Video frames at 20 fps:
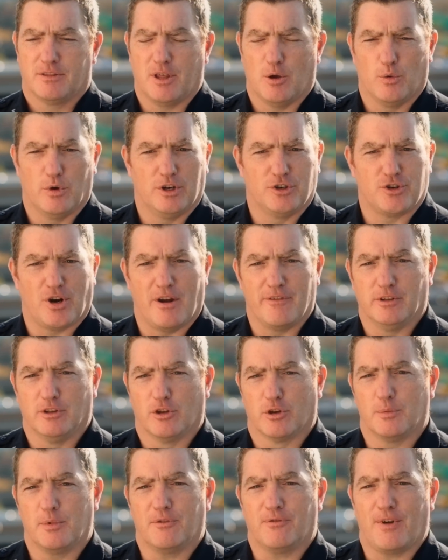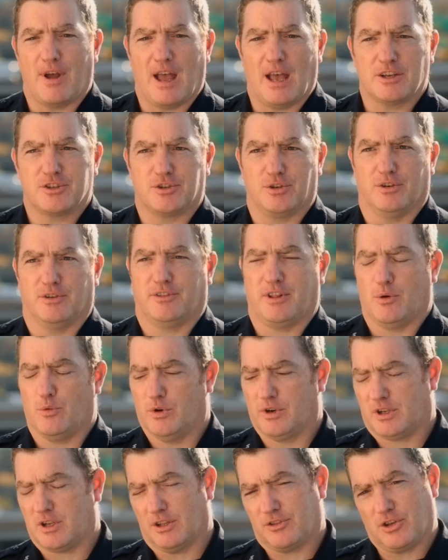They want to drive a little bit faster. They
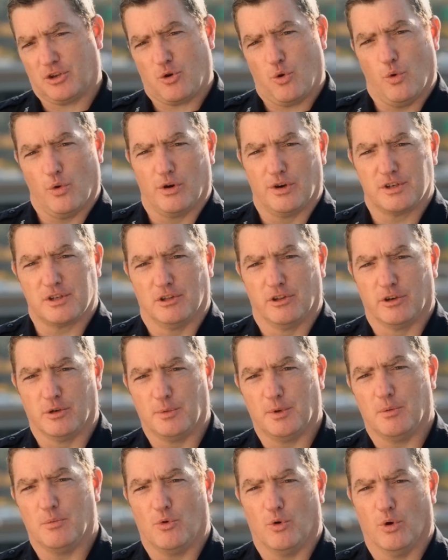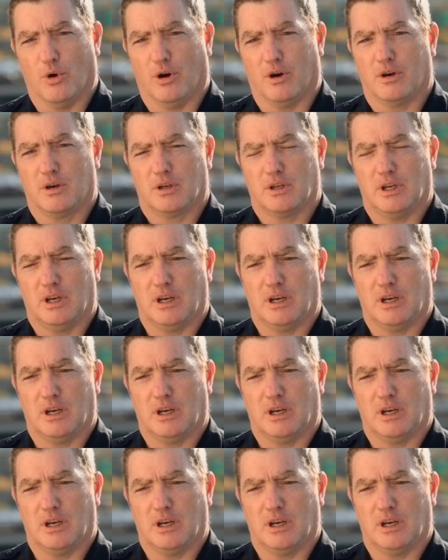want to cut the corners a little bit more.